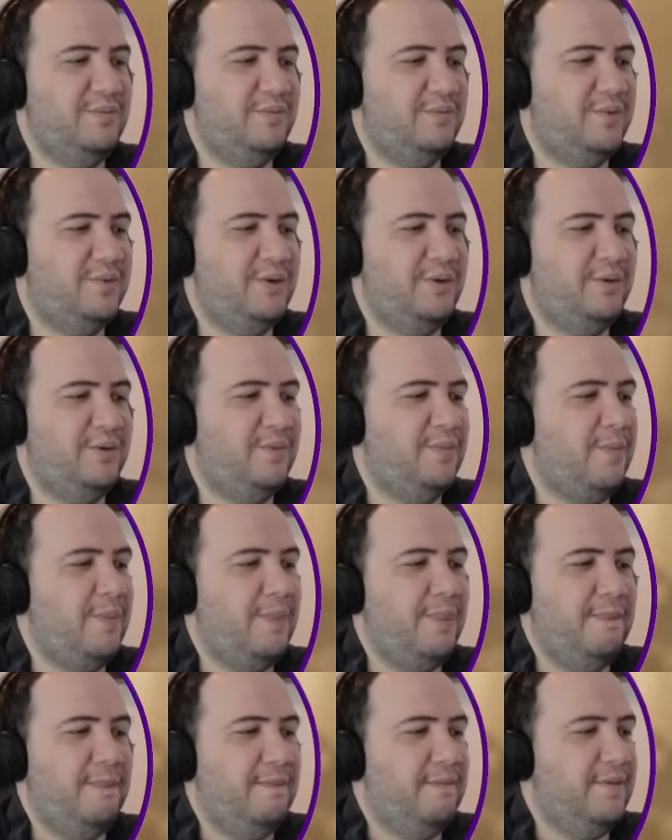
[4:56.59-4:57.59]
Bro,
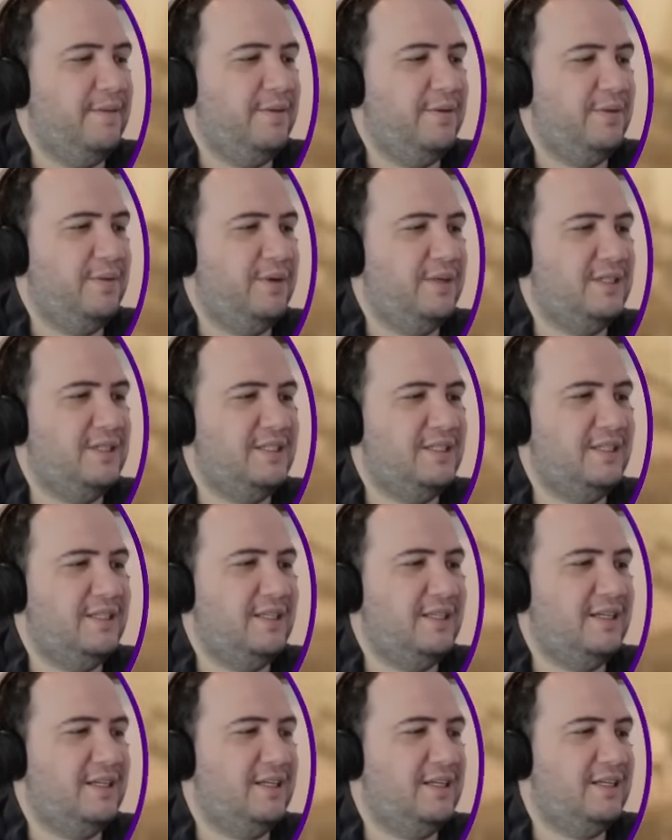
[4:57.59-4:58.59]
we can see
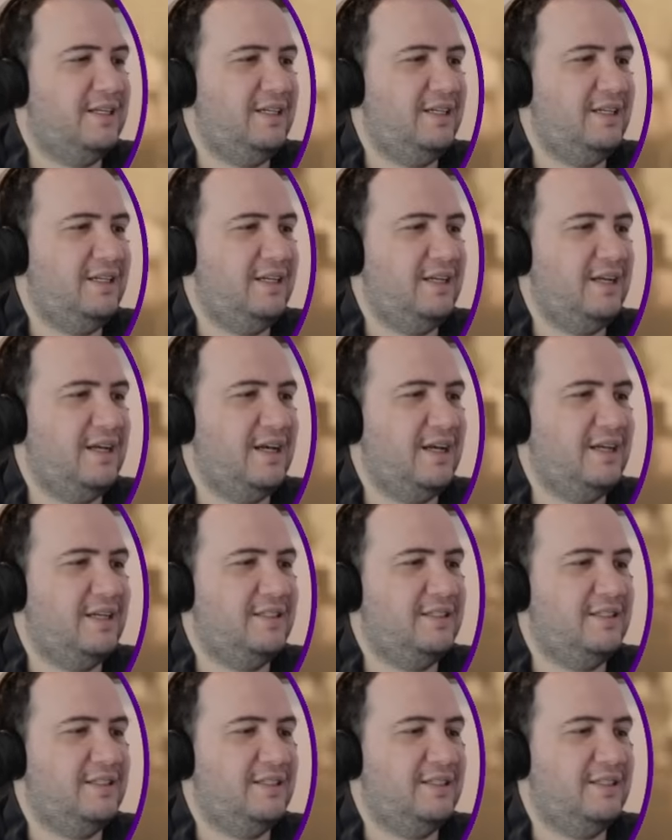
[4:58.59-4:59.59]
that he
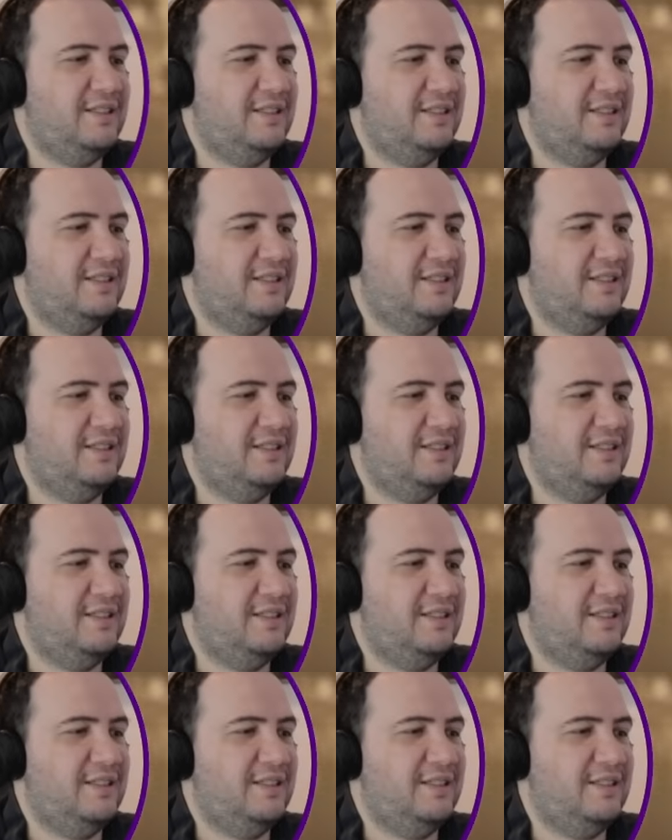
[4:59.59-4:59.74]
has